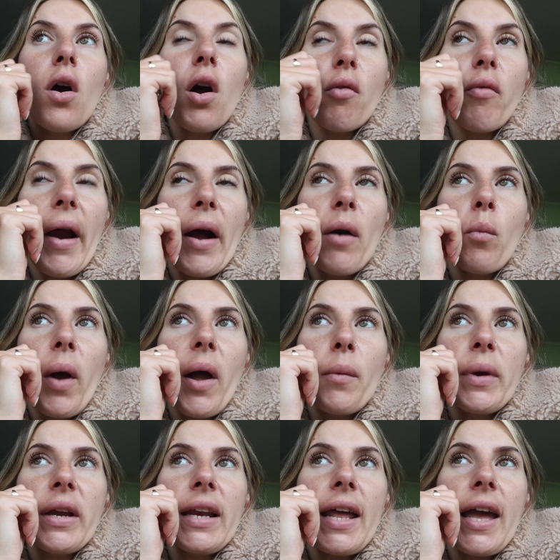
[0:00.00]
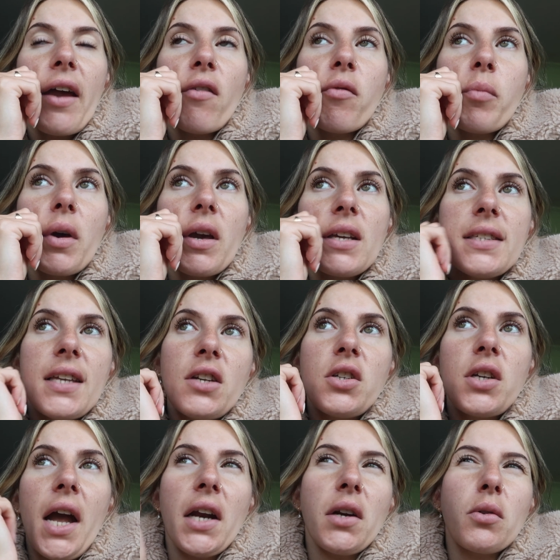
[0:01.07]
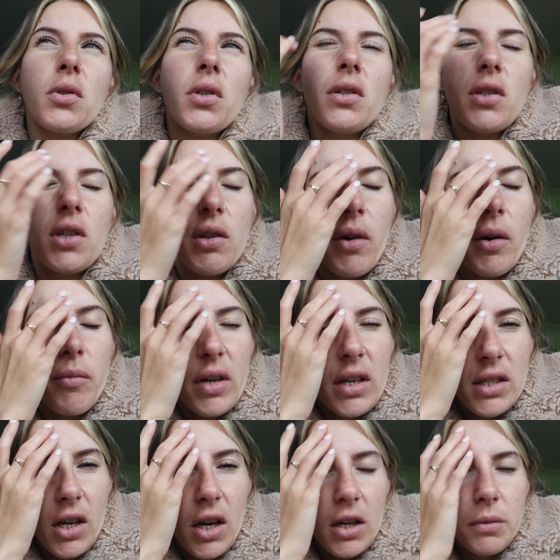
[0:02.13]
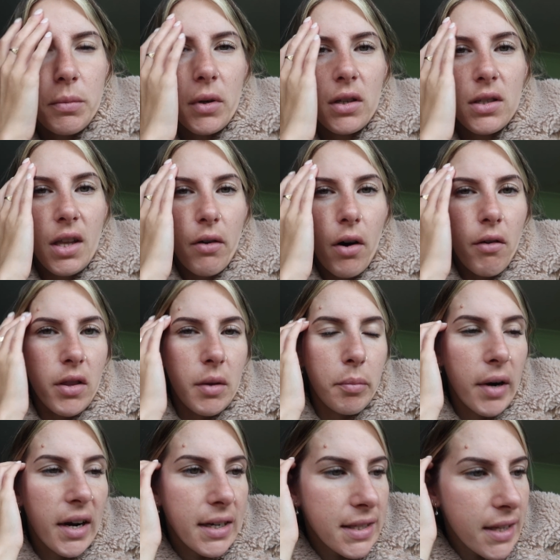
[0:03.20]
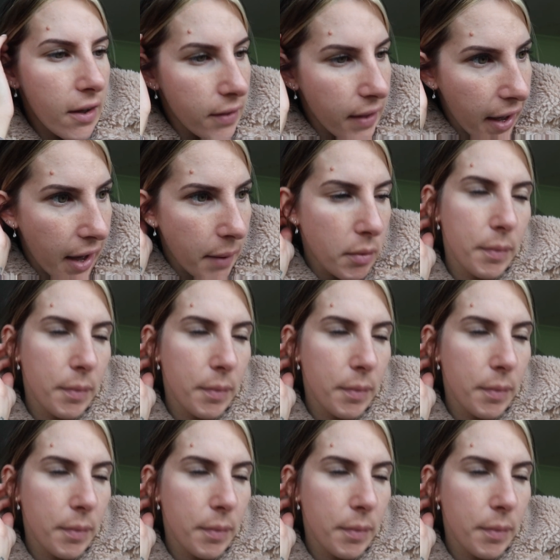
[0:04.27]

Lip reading: around where we live, but he said you can also do your own research because there are other brands out there.